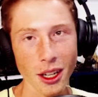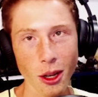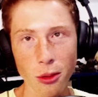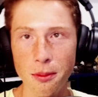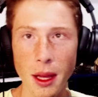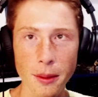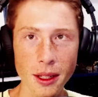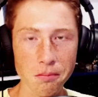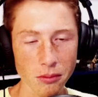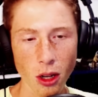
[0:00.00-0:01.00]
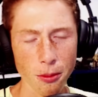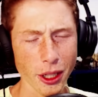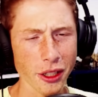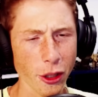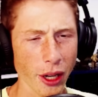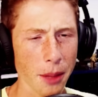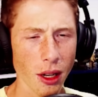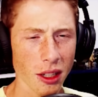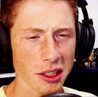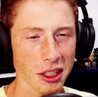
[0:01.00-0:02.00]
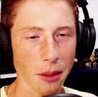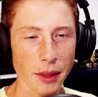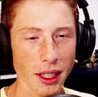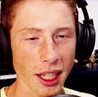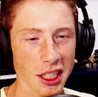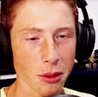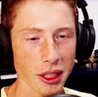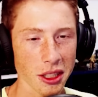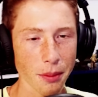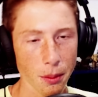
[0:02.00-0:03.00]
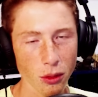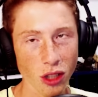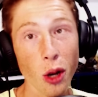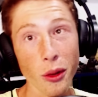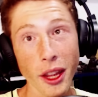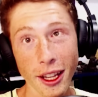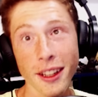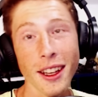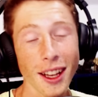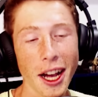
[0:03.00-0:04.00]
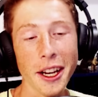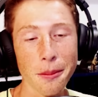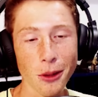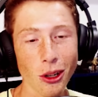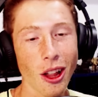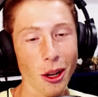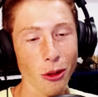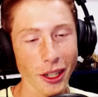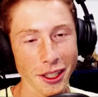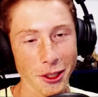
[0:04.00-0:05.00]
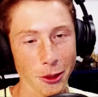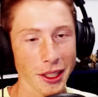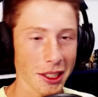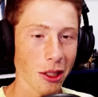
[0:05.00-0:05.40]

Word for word: I don't know, maybe I'll put a donate box or something next to it so people know that I did put a lot of work into it,